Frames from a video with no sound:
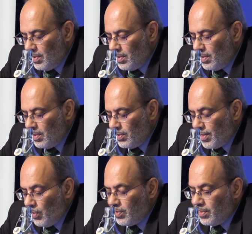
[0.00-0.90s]
uh,
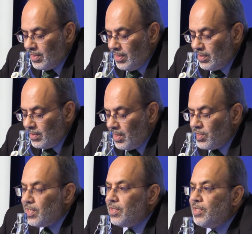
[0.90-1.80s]
Southeast
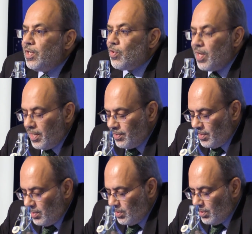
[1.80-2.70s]
Asia
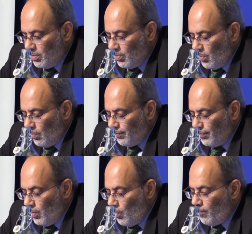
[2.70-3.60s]
delocalization of
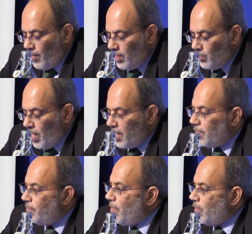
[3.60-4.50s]
low value
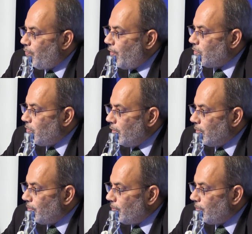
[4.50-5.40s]
added manufacturing,